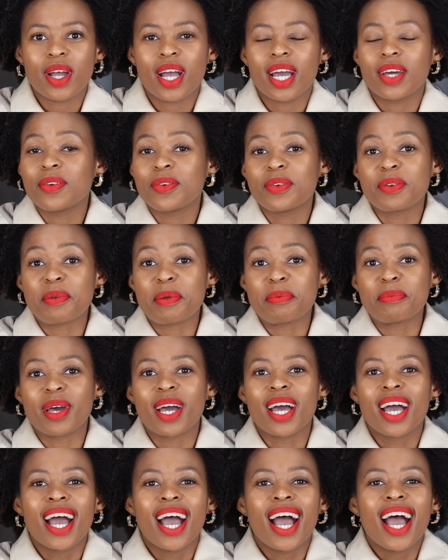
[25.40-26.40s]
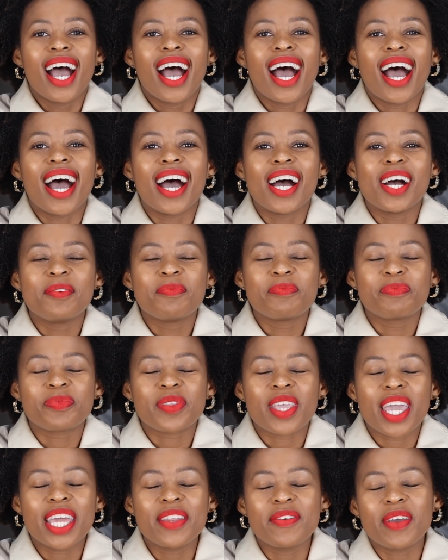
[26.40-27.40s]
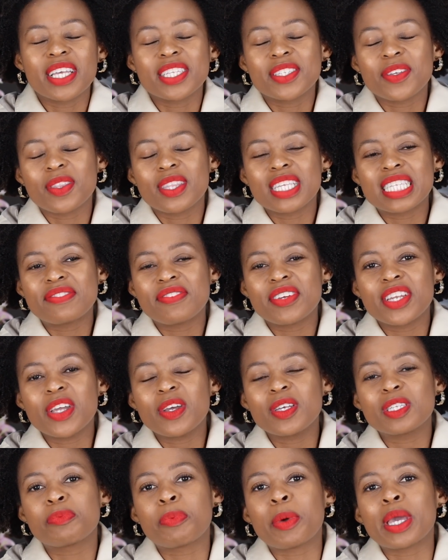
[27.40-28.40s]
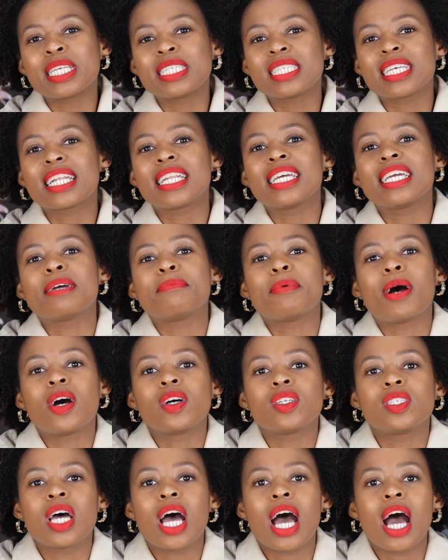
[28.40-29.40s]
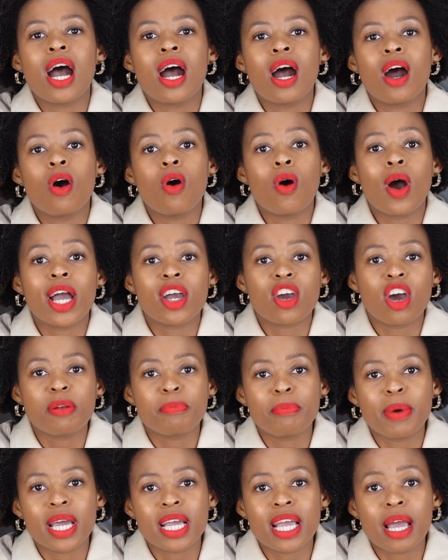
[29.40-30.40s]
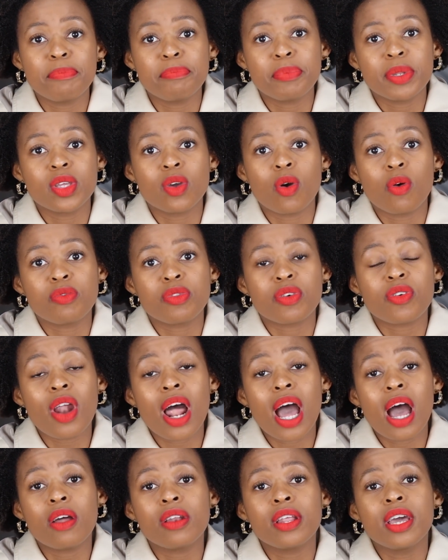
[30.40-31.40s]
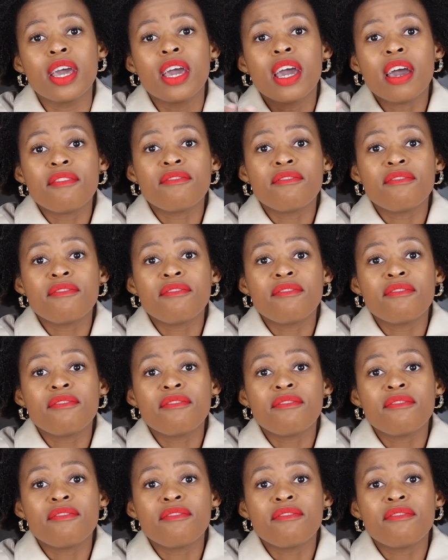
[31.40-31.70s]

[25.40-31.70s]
I don't remember. Anyway, so this video is basically about how I got my company off the ground,